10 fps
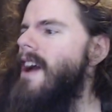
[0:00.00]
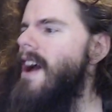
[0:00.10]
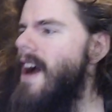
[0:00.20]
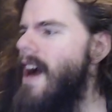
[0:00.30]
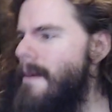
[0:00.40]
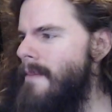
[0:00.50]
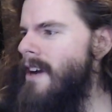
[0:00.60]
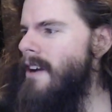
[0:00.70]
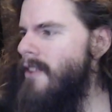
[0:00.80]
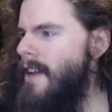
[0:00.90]
I'm
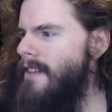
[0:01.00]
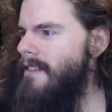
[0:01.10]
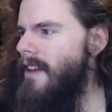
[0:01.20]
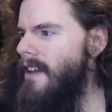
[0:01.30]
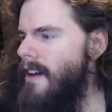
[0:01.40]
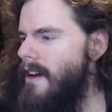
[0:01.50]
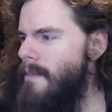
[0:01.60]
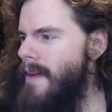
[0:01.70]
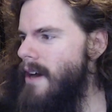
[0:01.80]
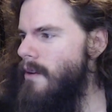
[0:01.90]
not crazy
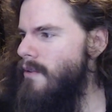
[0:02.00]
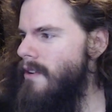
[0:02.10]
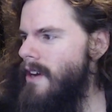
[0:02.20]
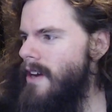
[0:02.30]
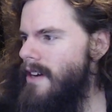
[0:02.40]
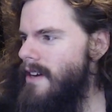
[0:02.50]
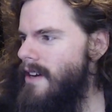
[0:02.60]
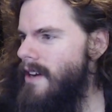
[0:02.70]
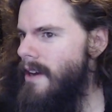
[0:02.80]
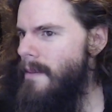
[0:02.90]
about uh,
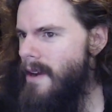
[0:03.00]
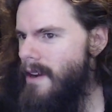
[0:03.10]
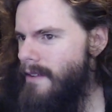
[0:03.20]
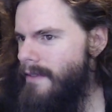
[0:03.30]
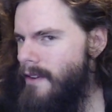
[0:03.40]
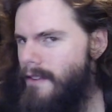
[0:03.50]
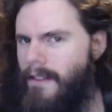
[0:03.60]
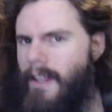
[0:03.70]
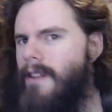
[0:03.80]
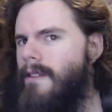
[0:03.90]
America First
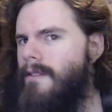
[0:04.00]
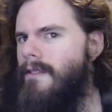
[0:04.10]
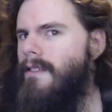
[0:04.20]
legal.